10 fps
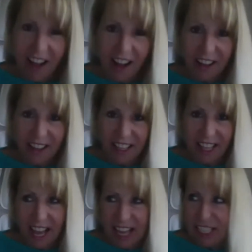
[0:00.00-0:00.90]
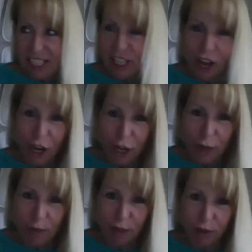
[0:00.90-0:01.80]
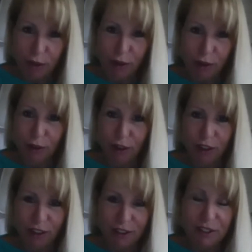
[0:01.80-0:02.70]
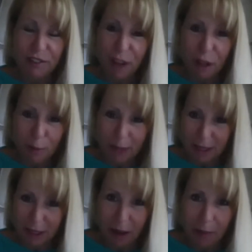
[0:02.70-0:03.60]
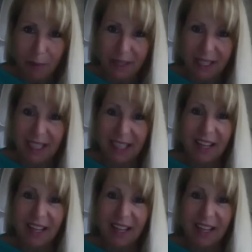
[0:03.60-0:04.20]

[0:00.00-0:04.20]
I think anytime you're you're developing a company,